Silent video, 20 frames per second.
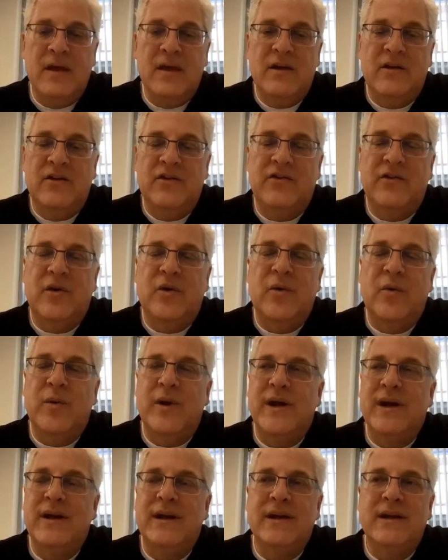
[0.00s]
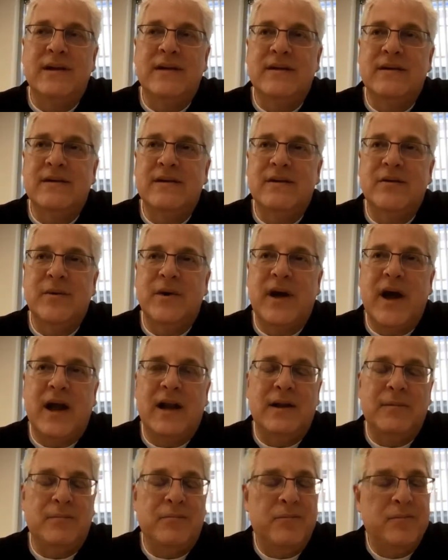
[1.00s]
So we kind of
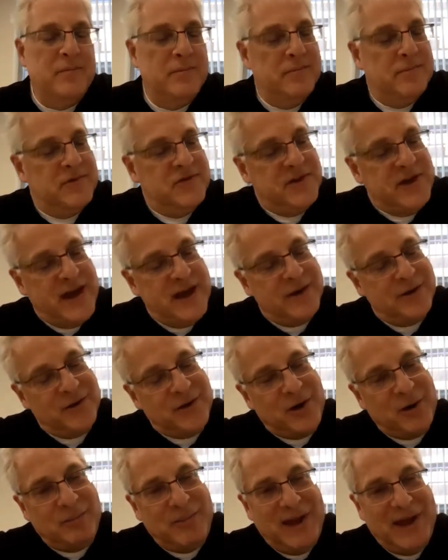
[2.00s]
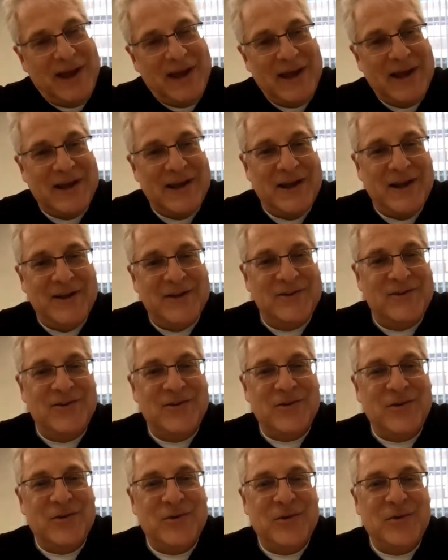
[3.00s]
channeled our pain
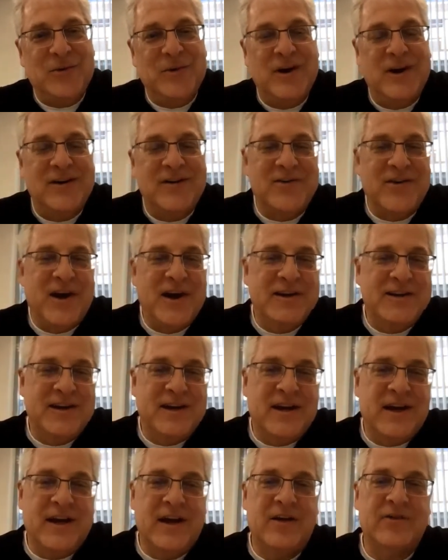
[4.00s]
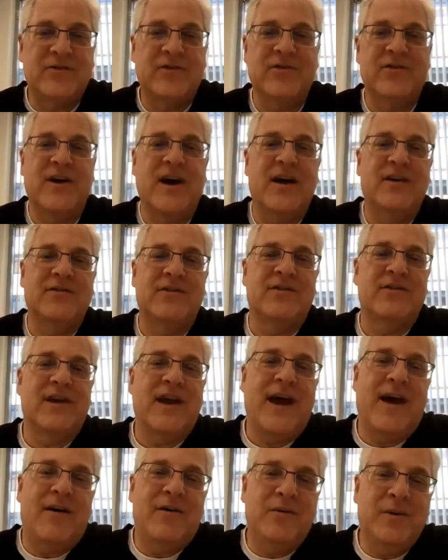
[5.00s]
into a design thinking exercise and said,
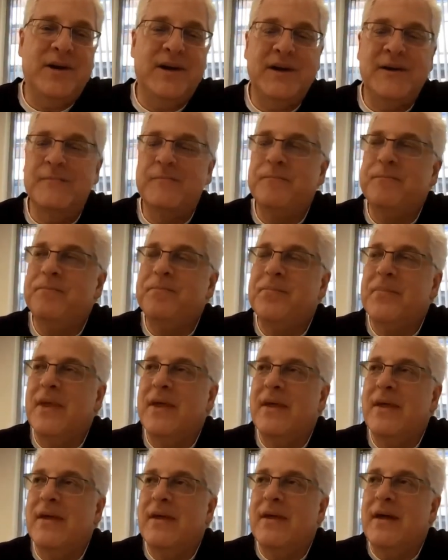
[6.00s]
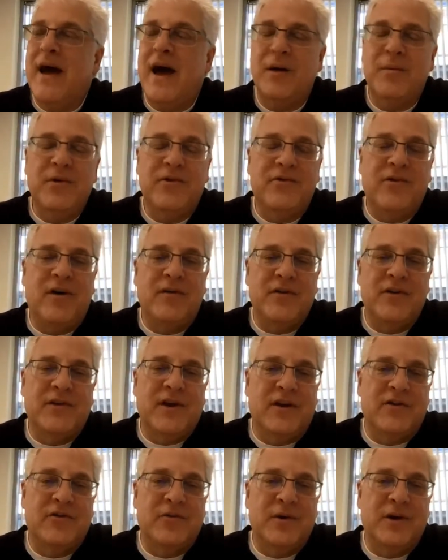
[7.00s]
how do we solve this
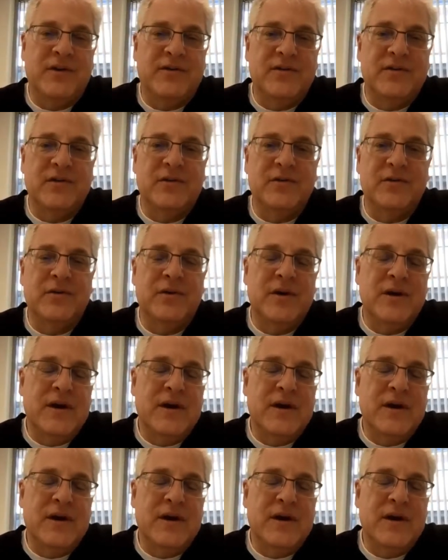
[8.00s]
catch-22?